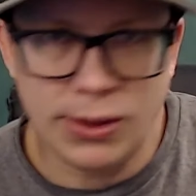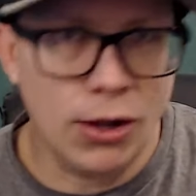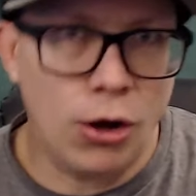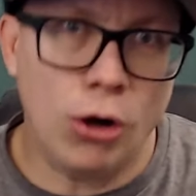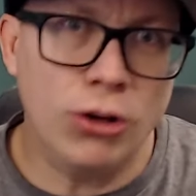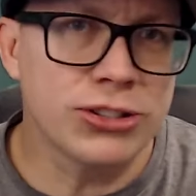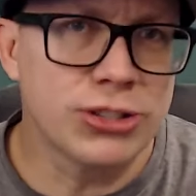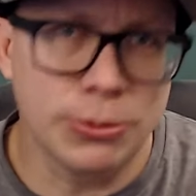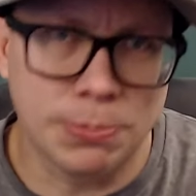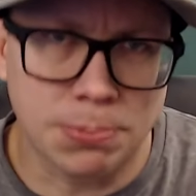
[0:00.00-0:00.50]

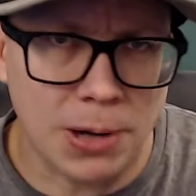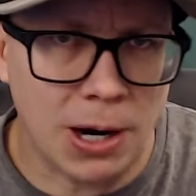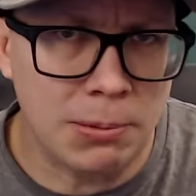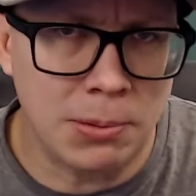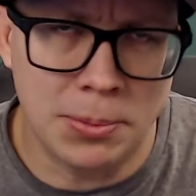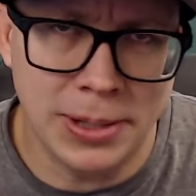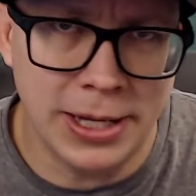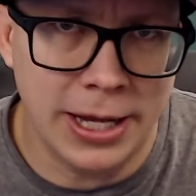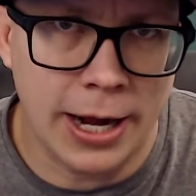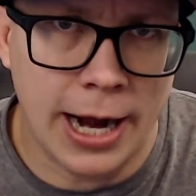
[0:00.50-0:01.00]
Also
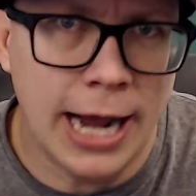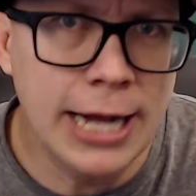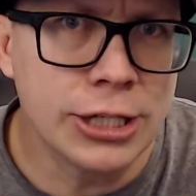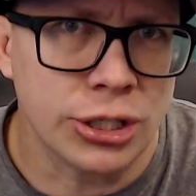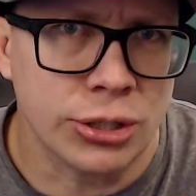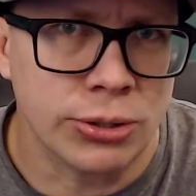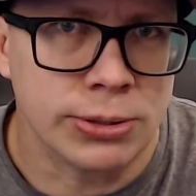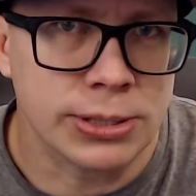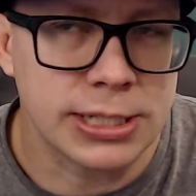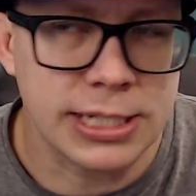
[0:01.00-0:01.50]
probably on
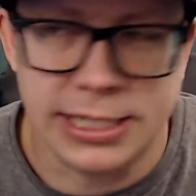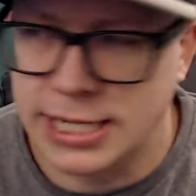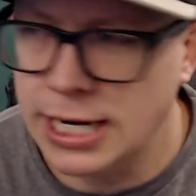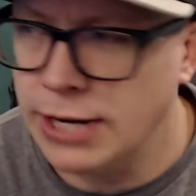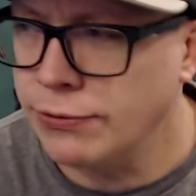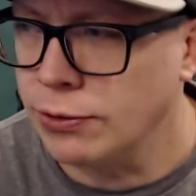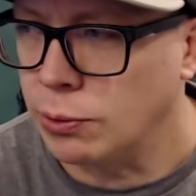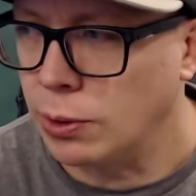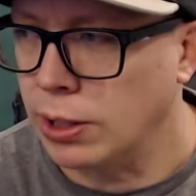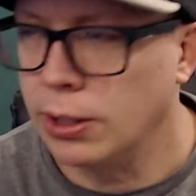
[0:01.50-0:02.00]
iTunes. It's
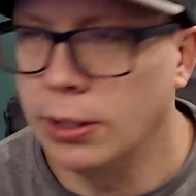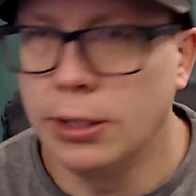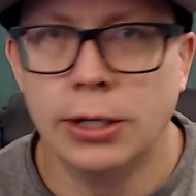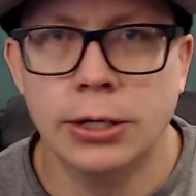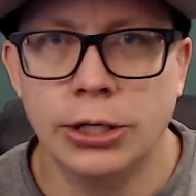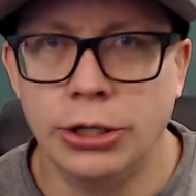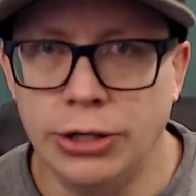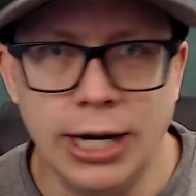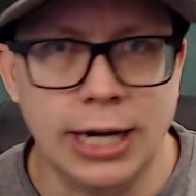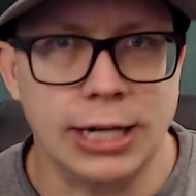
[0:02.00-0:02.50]
everywhere.
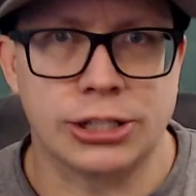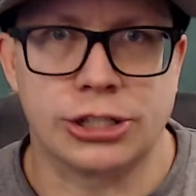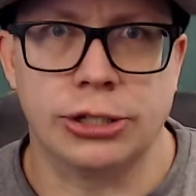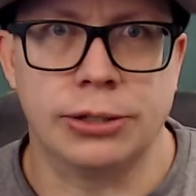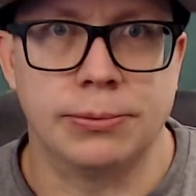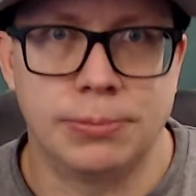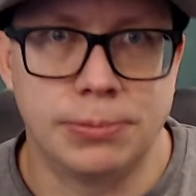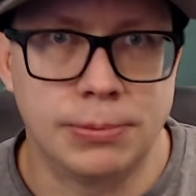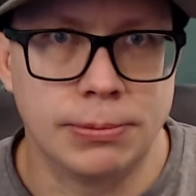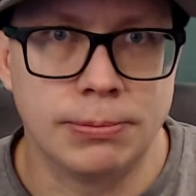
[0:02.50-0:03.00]
You guys
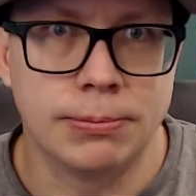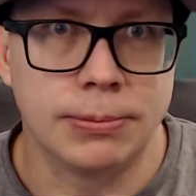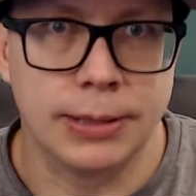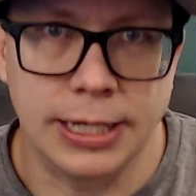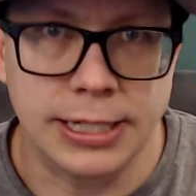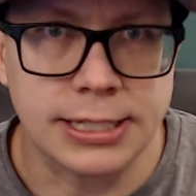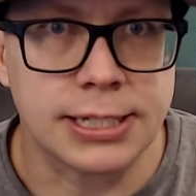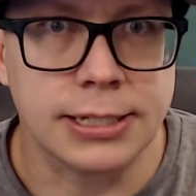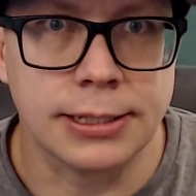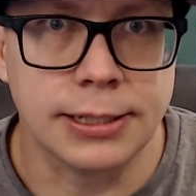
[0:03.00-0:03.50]
should
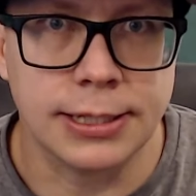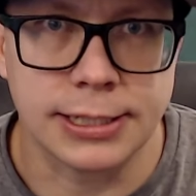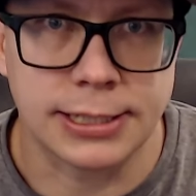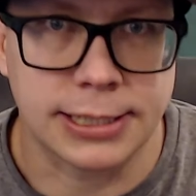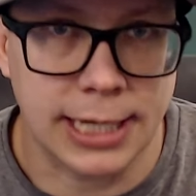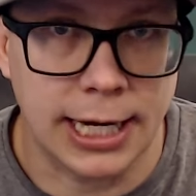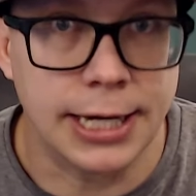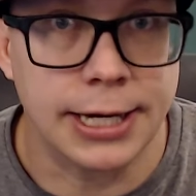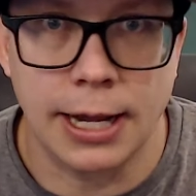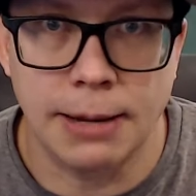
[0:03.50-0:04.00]
listen to this
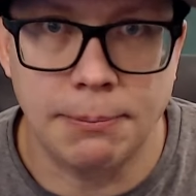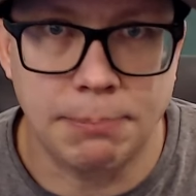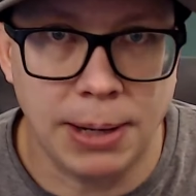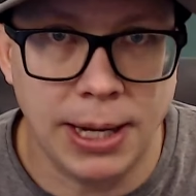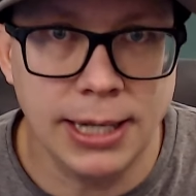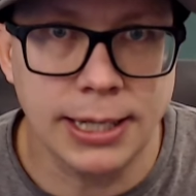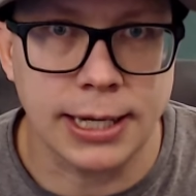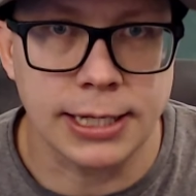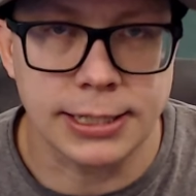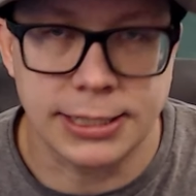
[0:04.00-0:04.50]
goddamn
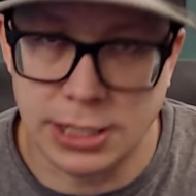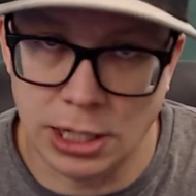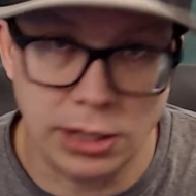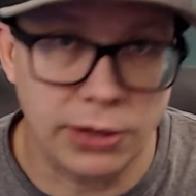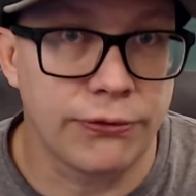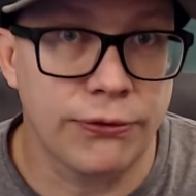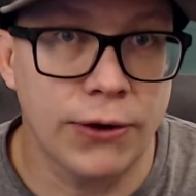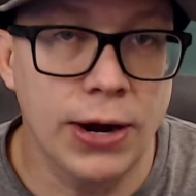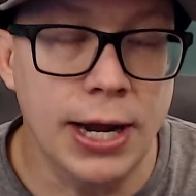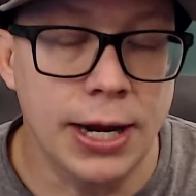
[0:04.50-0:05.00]
podcast. Tell
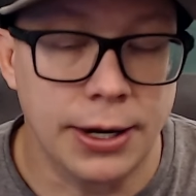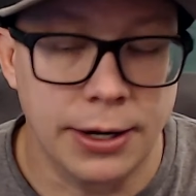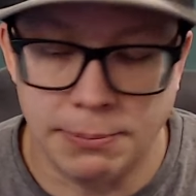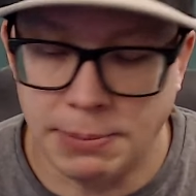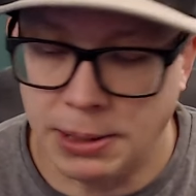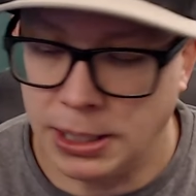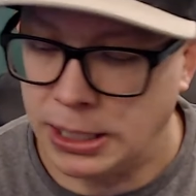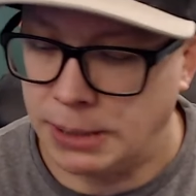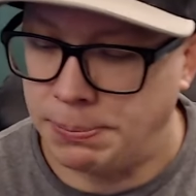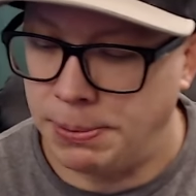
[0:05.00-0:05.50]
a friend
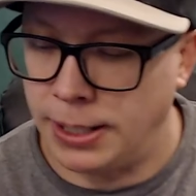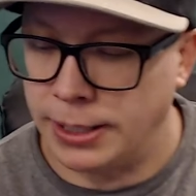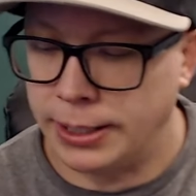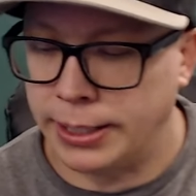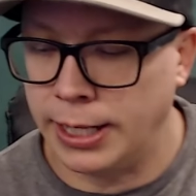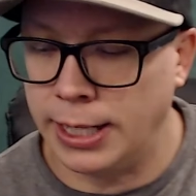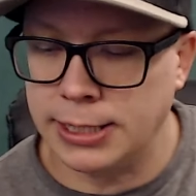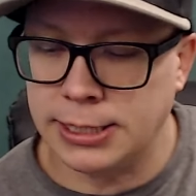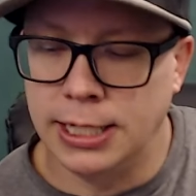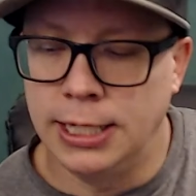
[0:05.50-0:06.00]
about the
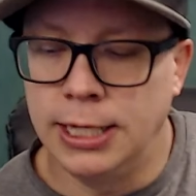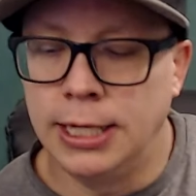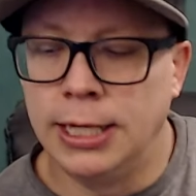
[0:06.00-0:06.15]
podcast.